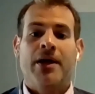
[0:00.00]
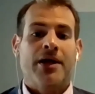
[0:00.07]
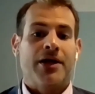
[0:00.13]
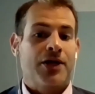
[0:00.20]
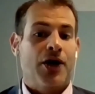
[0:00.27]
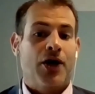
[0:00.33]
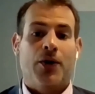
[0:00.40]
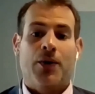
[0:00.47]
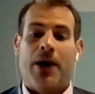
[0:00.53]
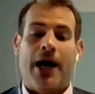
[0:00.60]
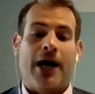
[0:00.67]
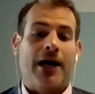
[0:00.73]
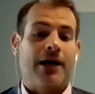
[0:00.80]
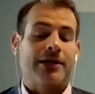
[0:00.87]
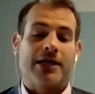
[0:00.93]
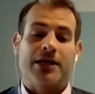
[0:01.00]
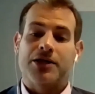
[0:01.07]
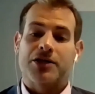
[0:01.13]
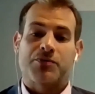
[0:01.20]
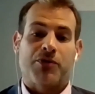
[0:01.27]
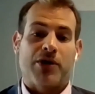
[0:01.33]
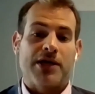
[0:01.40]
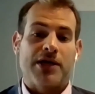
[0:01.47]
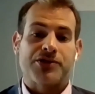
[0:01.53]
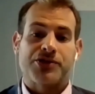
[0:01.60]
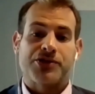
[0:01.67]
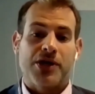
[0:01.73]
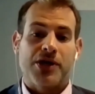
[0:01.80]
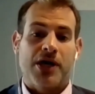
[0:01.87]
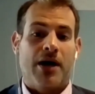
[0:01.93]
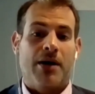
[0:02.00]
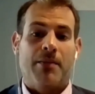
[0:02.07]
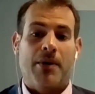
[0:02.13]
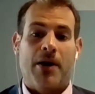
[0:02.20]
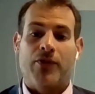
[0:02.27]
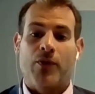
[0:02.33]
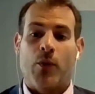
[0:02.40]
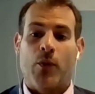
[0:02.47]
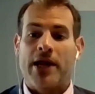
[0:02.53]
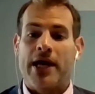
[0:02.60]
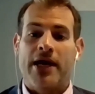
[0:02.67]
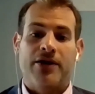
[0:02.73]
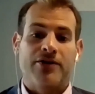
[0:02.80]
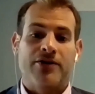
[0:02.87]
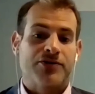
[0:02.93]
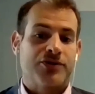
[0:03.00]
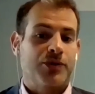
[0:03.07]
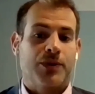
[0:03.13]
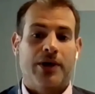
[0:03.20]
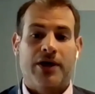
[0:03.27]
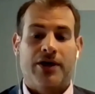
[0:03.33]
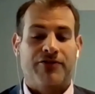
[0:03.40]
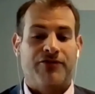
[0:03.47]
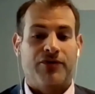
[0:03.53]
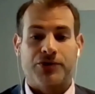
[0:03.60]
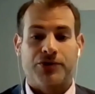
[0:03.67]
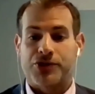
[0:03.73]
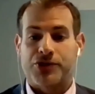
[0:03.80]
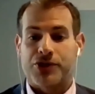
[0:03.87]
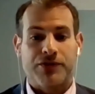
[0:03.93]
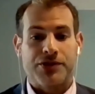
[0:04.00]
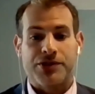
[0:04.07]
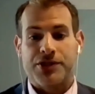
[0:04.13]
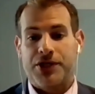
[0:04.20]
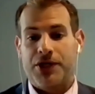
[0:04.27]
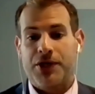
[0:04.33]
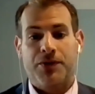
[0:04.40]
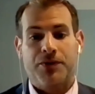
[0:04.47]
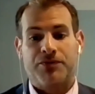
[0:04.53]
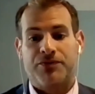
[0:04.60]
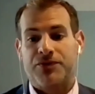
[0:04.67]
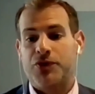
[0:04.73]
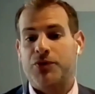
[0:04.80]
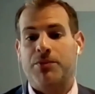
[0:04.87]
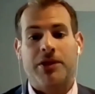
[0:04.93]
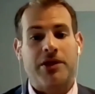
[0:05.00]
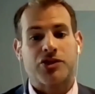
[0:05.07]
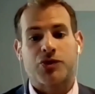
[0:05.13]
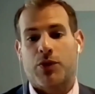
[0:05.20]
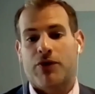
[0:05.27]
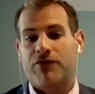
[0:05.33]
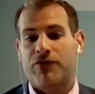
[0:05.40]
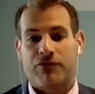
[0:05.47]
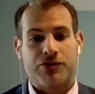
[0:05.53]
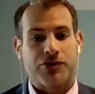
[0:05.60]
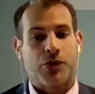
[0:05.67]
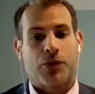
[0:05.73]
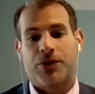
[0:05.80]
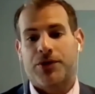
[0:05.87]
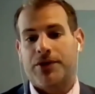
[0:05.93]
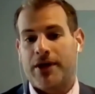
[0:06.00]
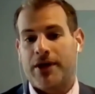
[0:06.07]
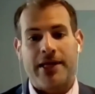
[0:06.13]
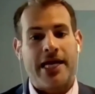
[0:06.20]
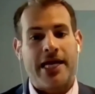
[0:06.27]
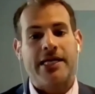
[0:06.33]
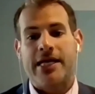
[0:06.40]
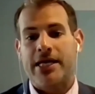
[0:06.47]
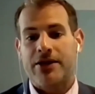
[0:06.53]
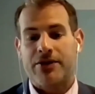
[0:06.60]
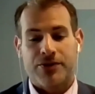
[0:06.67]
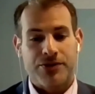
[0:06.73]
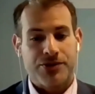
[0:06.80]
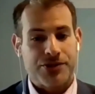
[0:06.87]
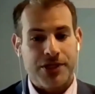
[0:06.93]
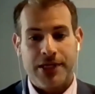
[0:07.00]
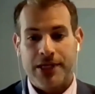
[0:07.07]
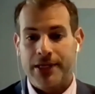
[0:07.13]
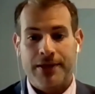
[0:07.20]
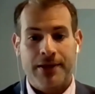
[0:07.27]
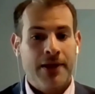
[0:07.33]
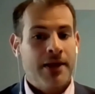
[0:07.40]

a Holiday Inn Express on the one hand to a full service, 2 million square foot resort on 80 acres in